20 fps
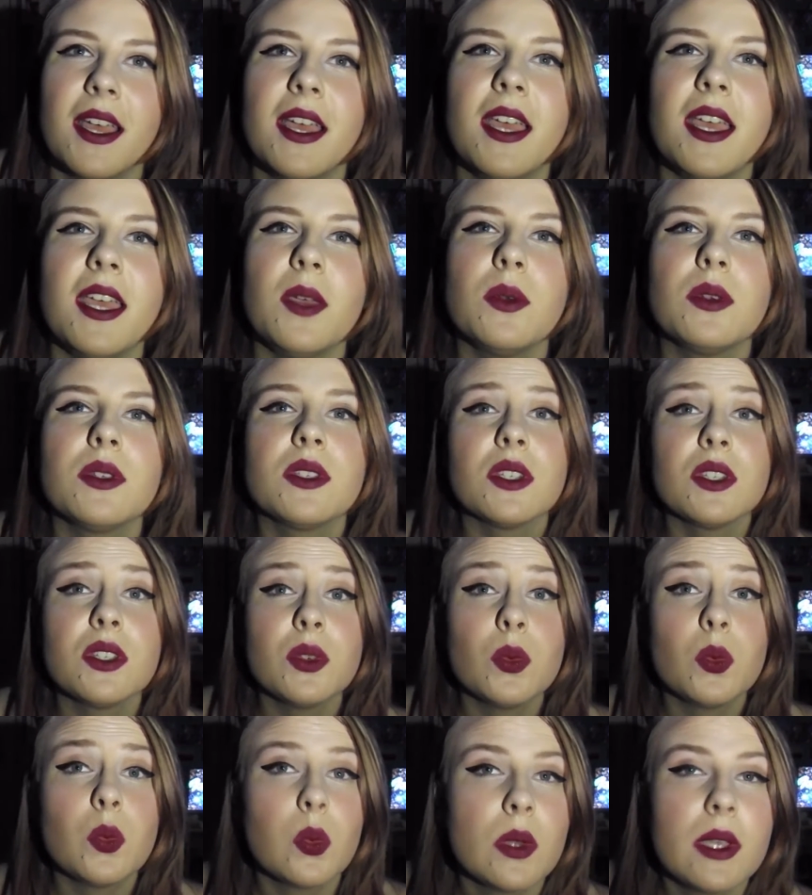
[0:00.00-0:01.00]
It was such
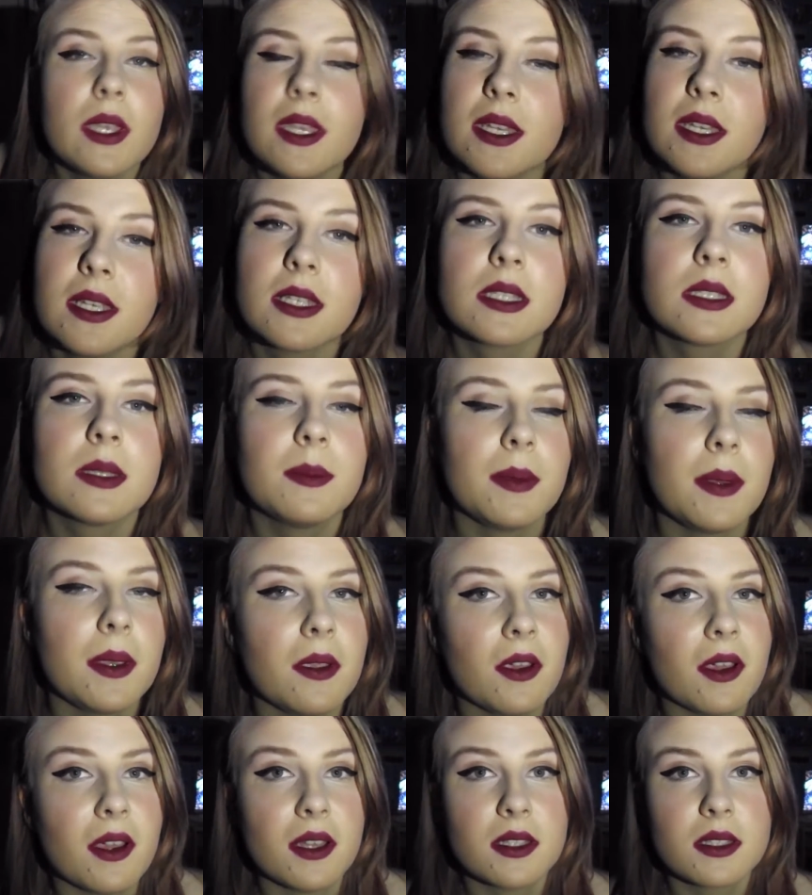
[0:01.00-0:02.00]
a weird
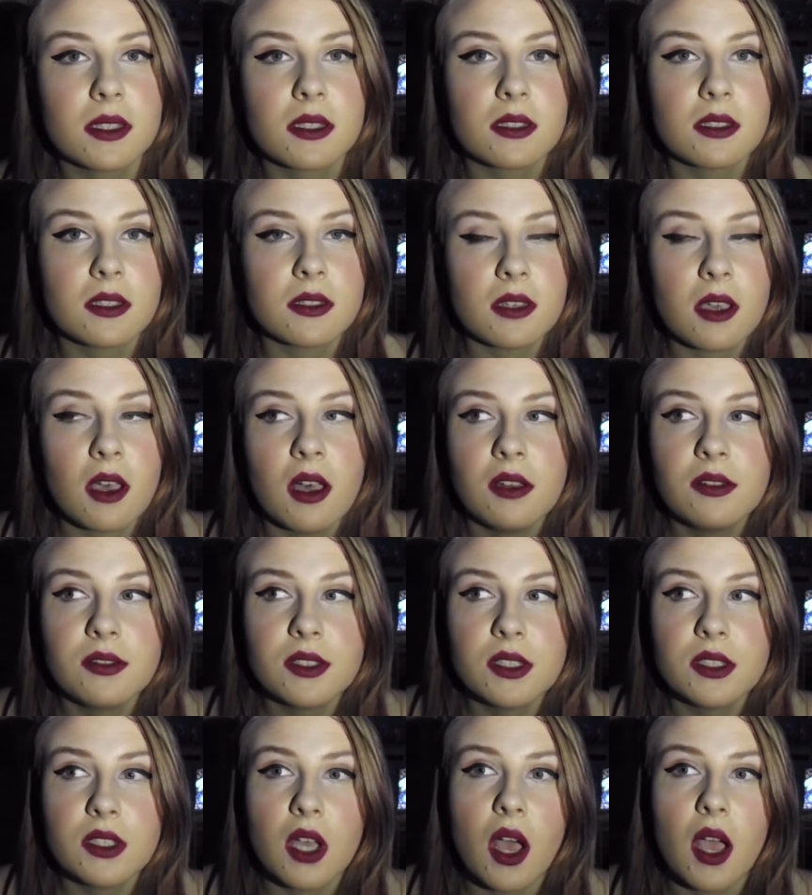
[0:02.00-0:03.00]
experience because after
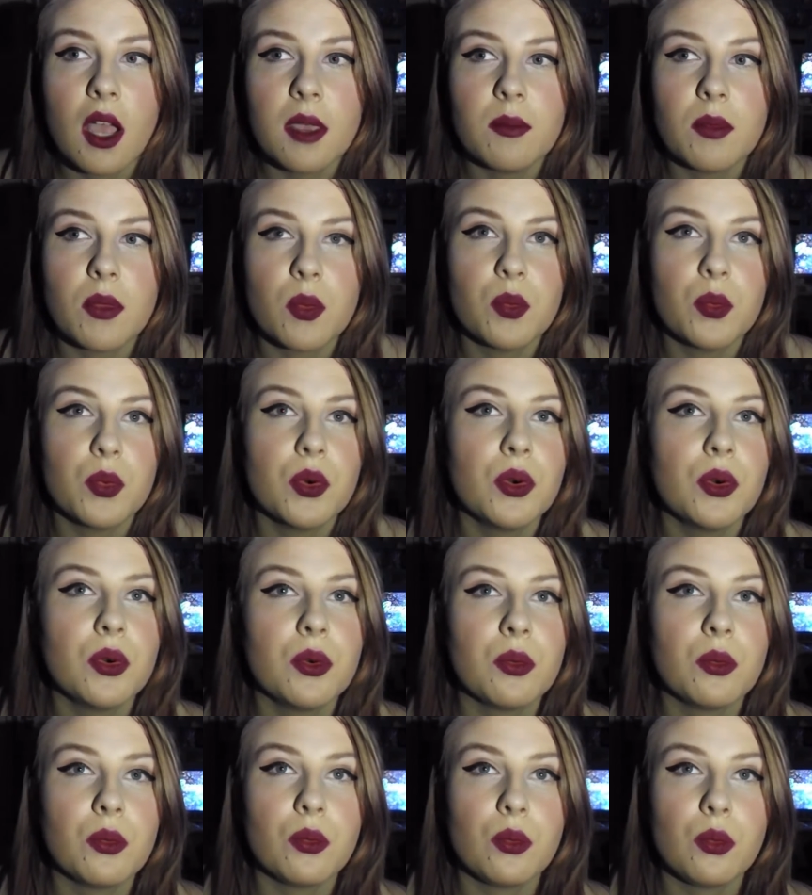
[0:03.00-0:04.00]
time, the more
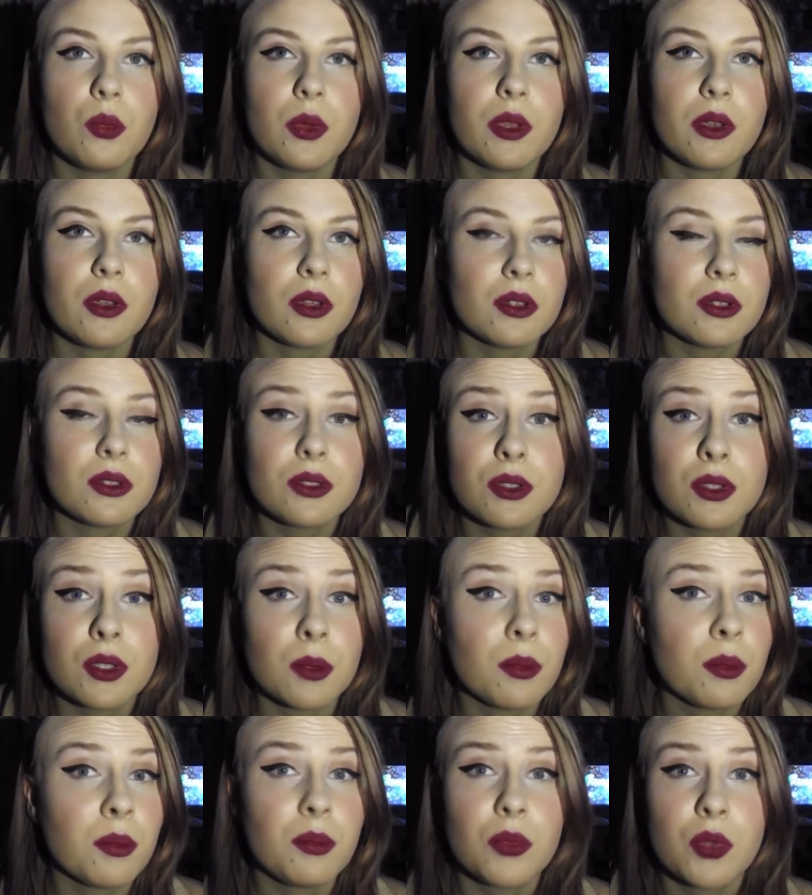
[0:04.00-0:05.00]
we couldn't stop
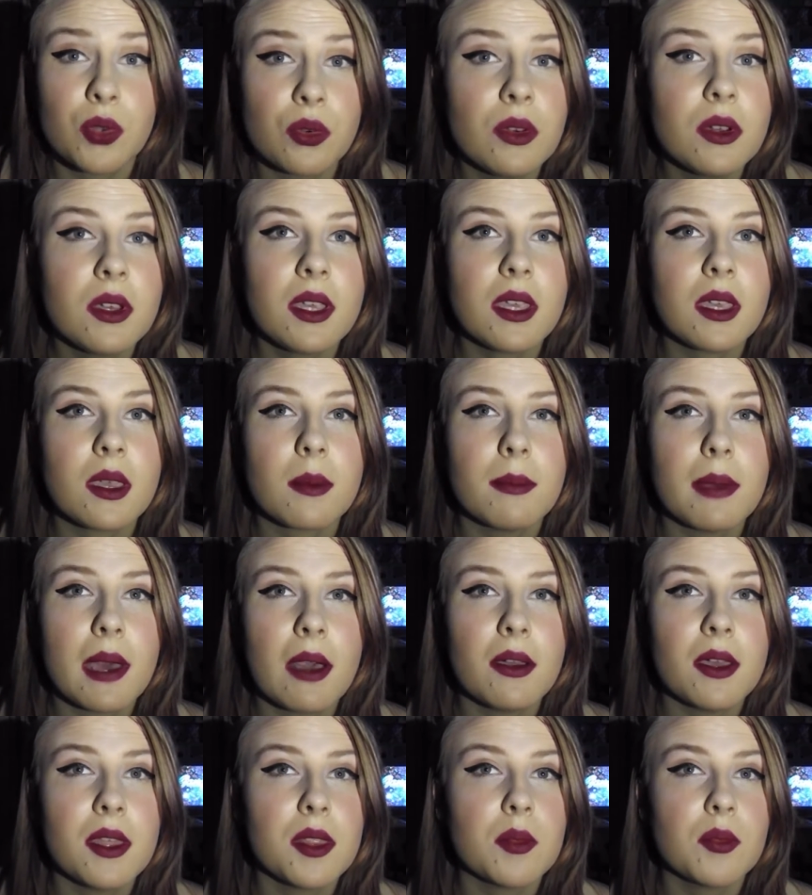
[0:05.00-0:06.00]
talking
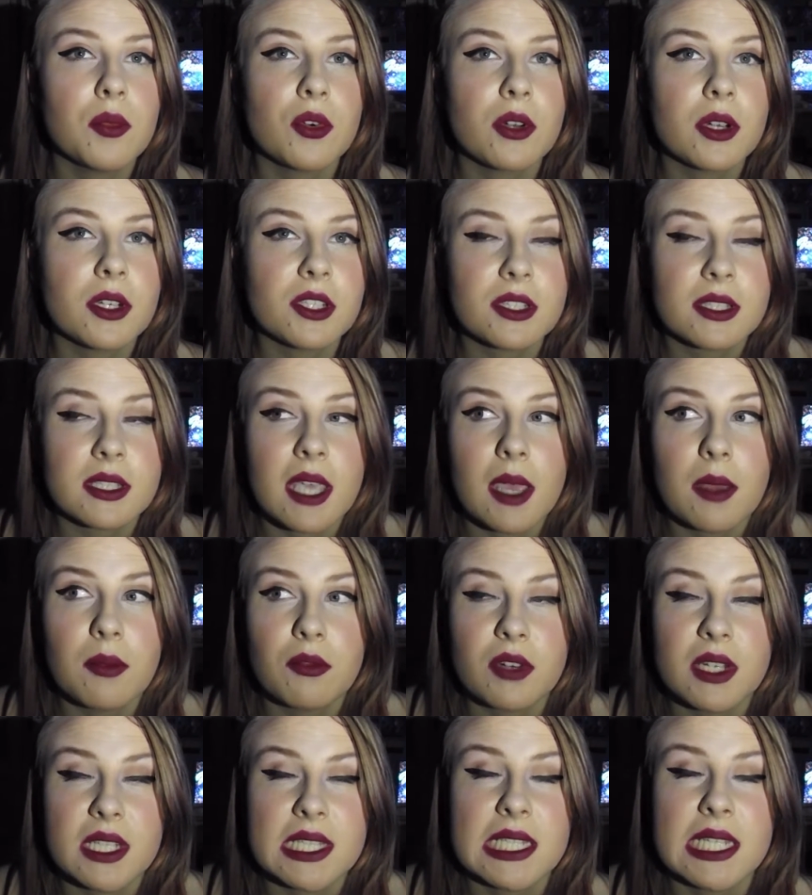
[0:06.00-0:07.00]
about it, the more it just kept
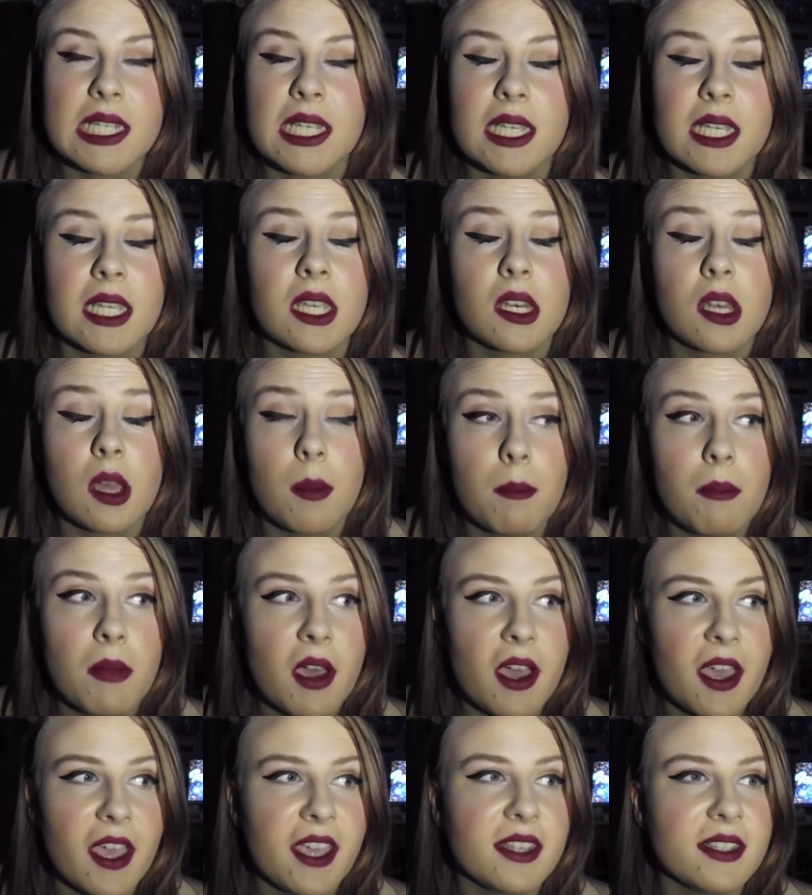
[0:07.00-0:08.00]
resonating in our
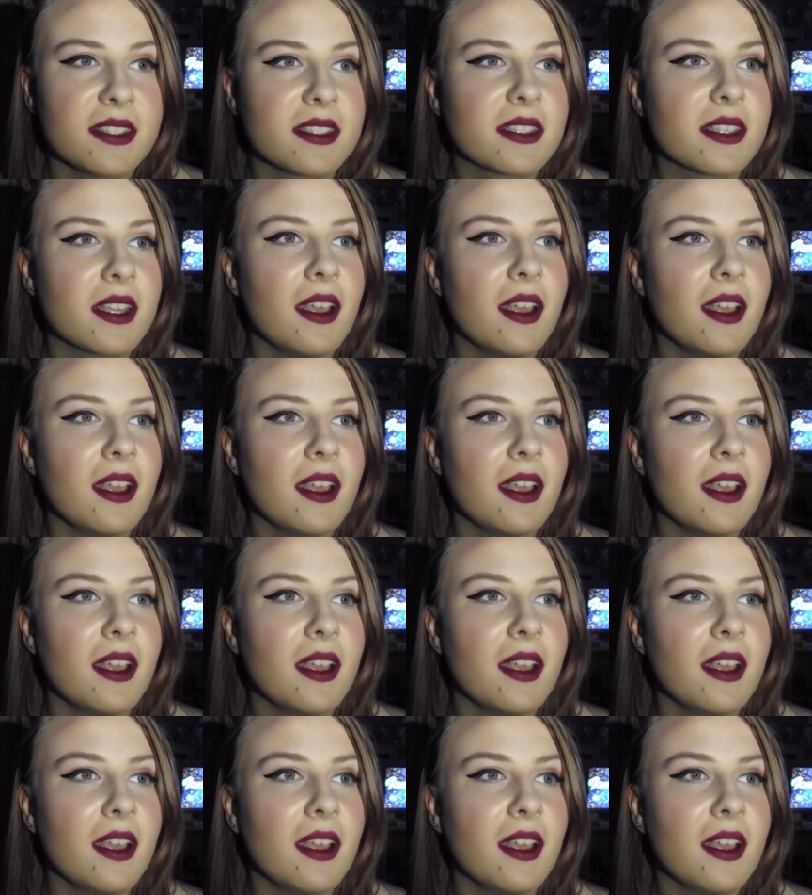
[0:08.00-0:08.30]
minds.